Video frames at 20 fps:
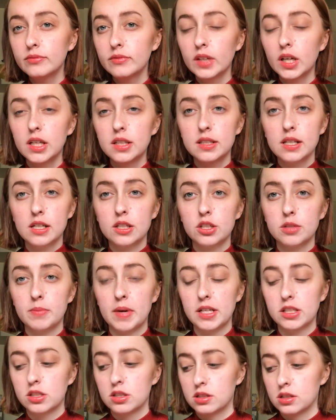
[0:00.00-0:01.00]
This actually
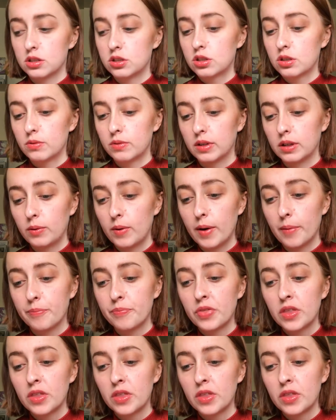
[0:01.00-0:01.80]
matches the shirt really well.